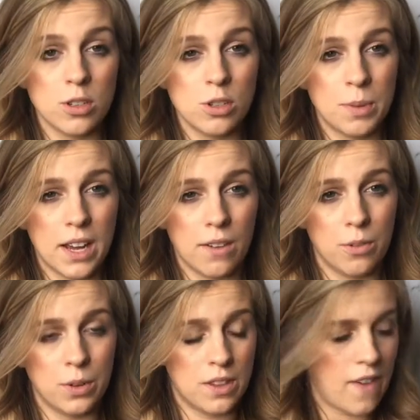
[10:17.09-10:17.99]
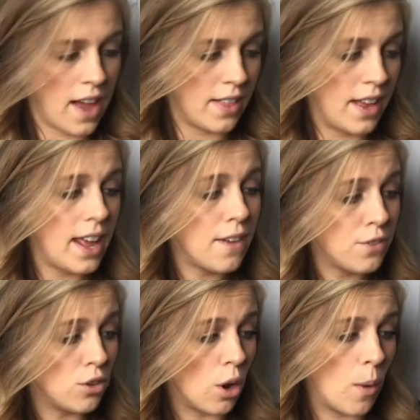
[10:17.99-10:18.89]
so be careful with the violet if
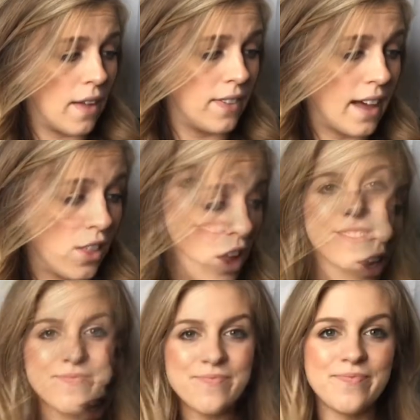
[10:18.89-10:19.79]
you don't want that look.